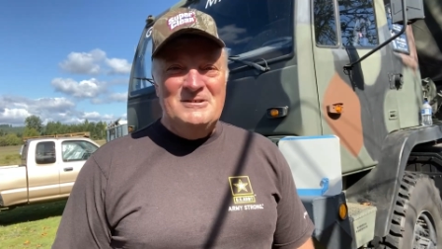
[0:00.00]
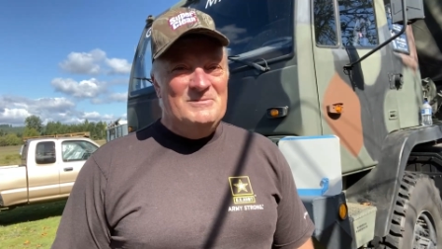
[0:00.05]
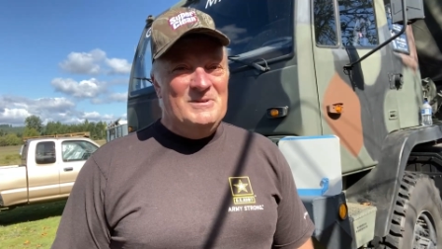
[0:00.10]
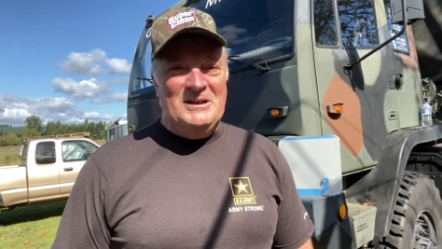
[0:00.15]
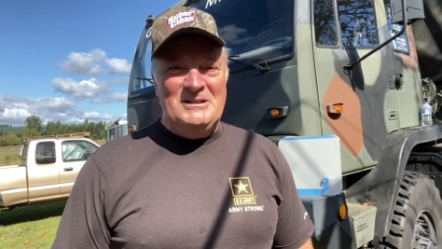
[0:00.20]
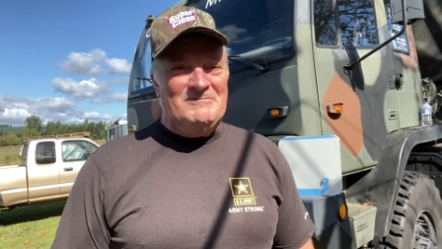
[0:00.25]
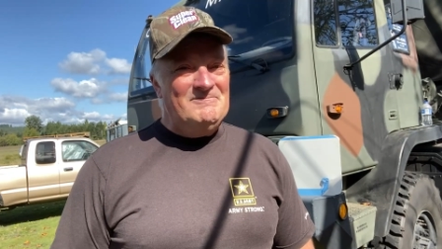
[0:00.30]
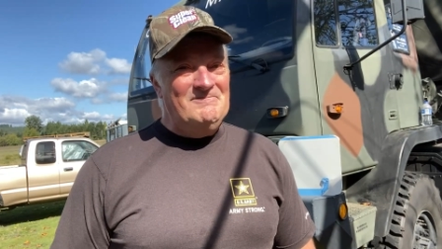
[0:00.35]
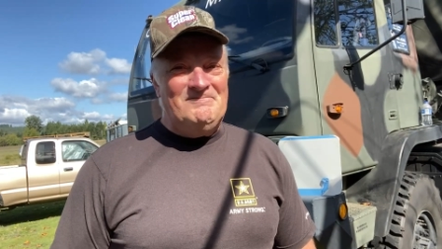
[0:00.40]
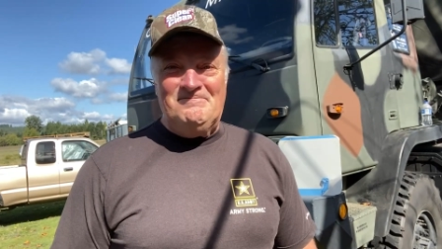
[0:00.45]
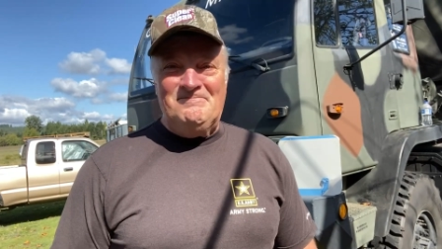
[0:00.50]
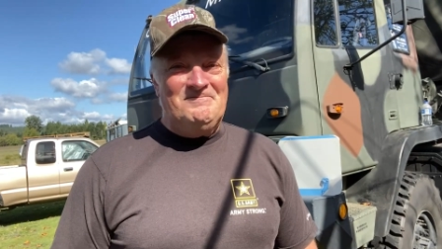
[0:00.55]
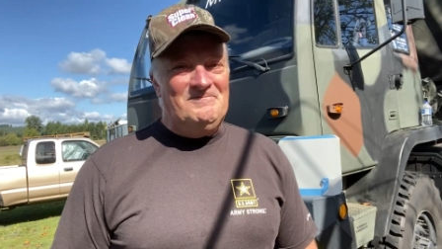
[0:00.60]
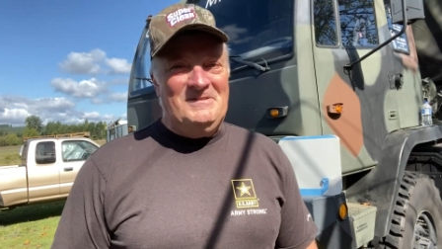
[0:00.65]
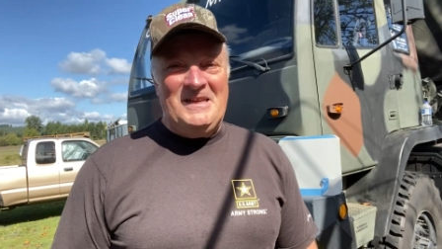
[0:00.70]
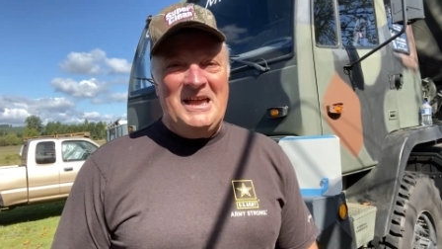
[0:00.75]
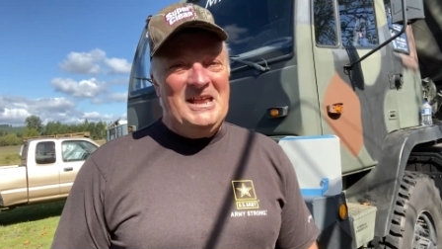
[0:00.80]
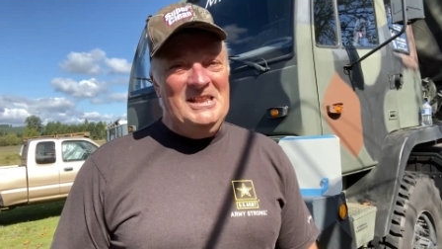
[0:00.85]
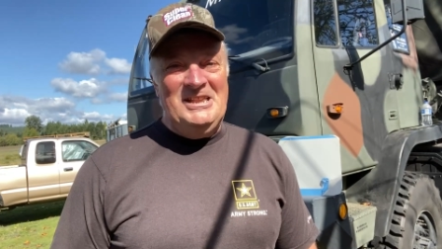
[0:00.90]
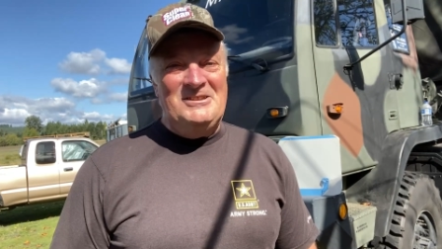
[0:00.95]
but
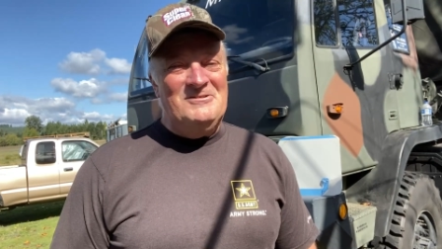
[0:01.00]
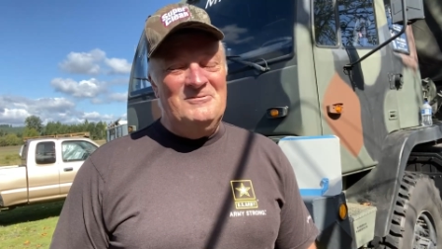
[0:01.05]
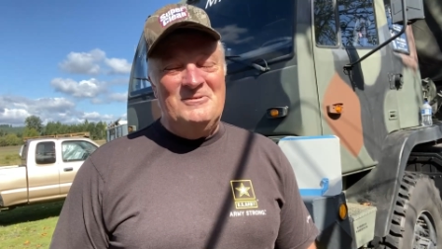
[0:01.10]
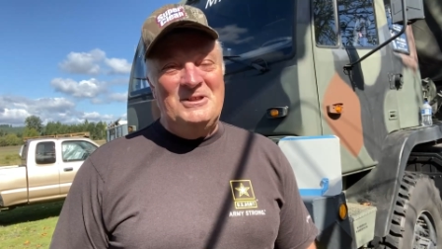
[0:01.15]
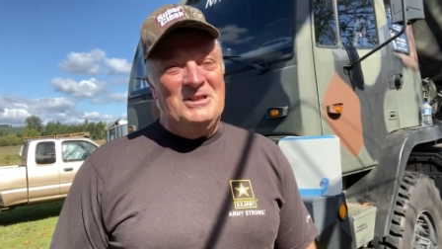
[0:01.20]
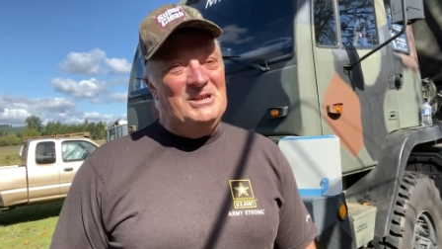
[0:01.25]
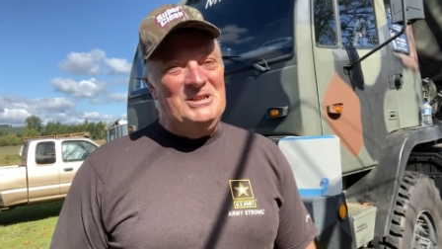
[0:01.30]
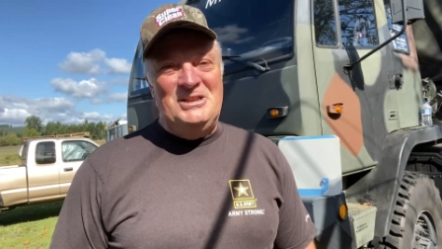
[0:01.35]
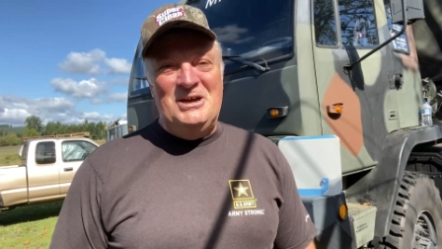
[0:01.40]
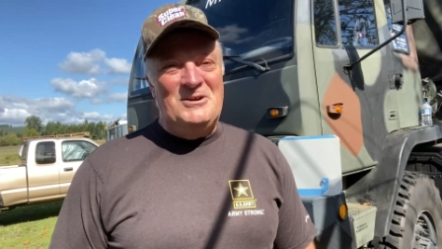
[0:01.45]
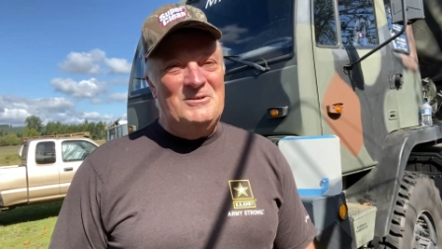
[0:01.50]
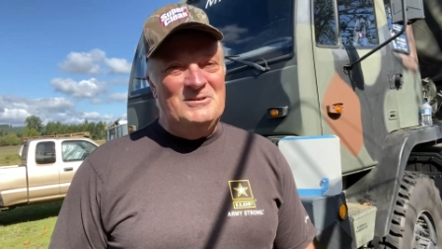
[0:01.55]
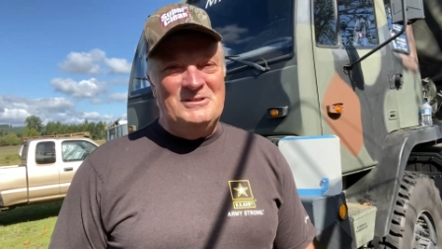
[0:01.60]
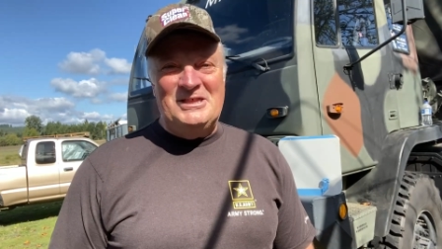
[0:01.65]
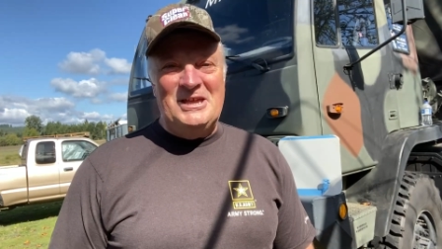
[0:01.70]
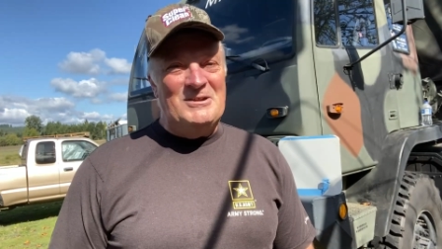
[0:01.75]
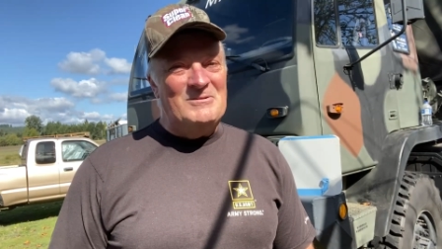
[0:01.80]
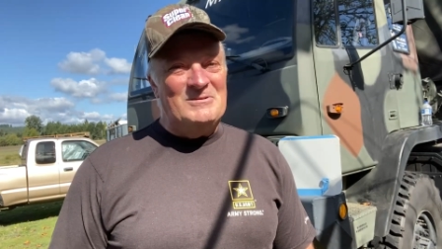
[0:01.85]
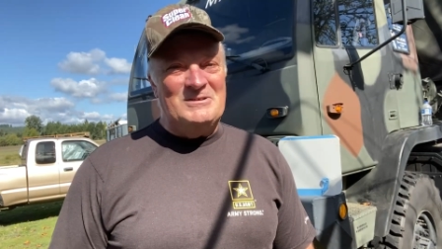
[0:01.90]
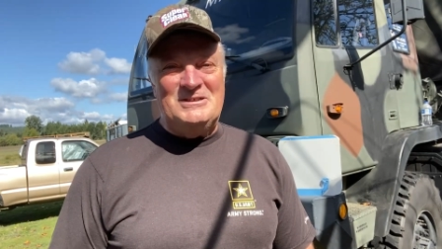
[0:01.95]
they didn't really know
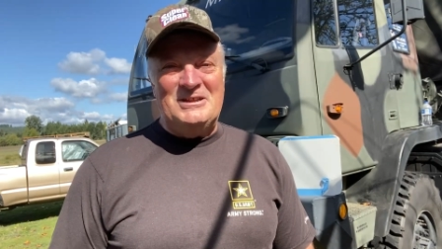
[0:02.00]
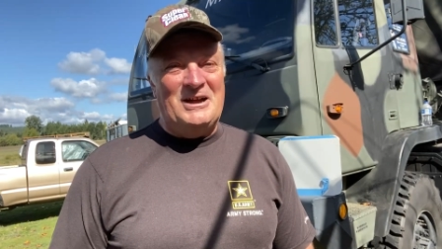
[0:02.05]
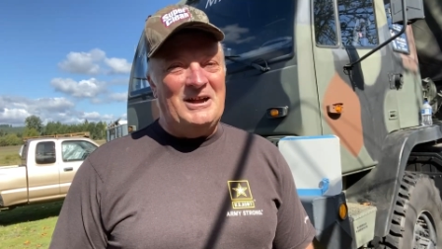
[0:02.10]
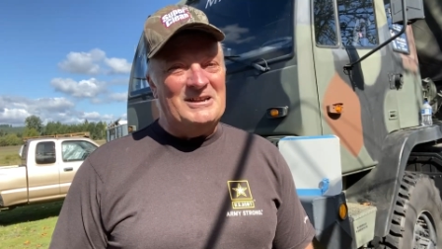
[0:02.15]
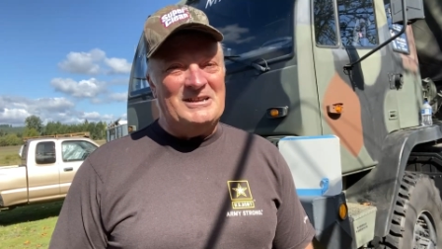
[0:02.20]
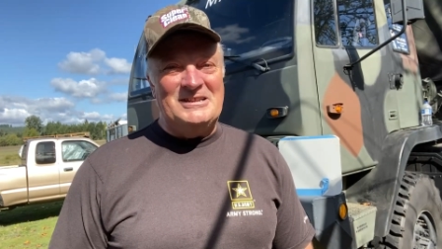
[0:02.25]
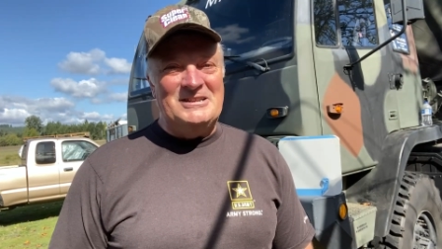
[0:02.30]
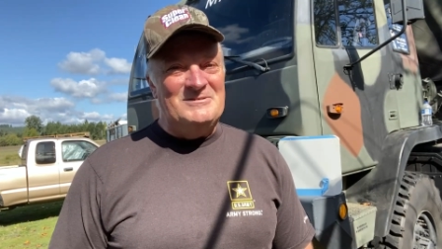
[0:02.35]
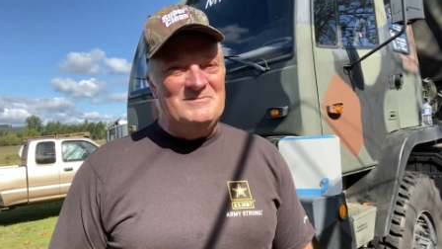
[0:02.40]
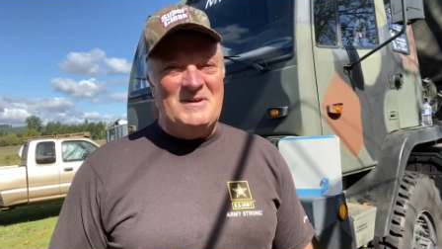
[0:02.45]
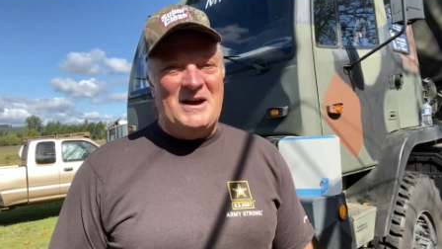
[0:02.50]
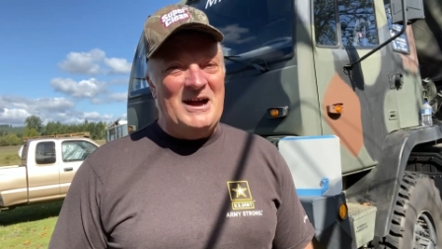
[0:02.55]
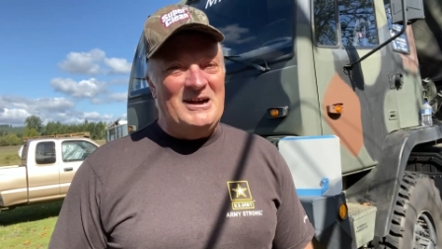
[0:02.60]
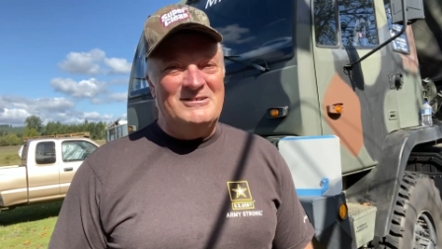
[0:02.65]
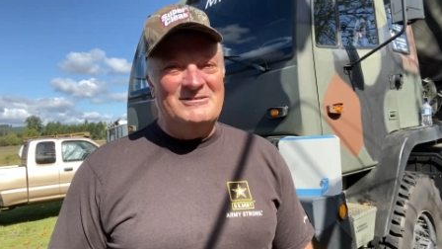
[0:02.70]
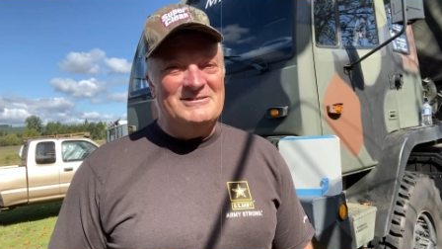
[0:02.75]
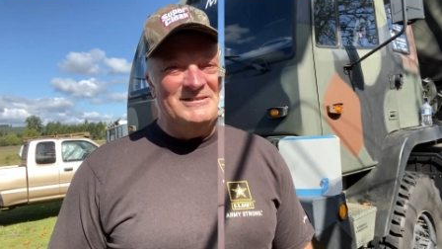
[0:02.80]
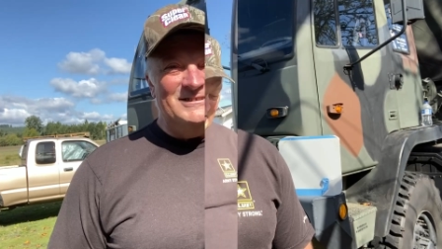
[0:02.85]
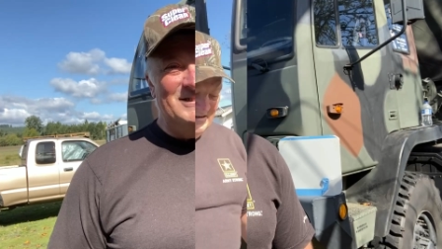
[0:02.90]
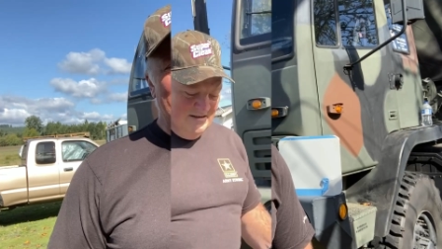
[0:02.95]
what they were talking
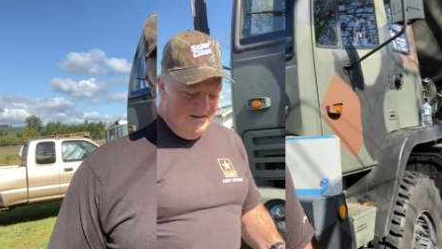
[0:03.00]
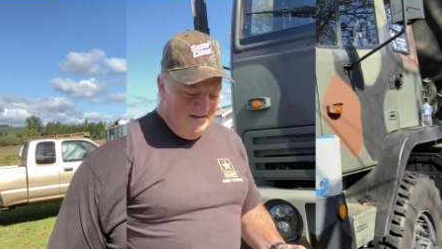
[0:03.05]
about.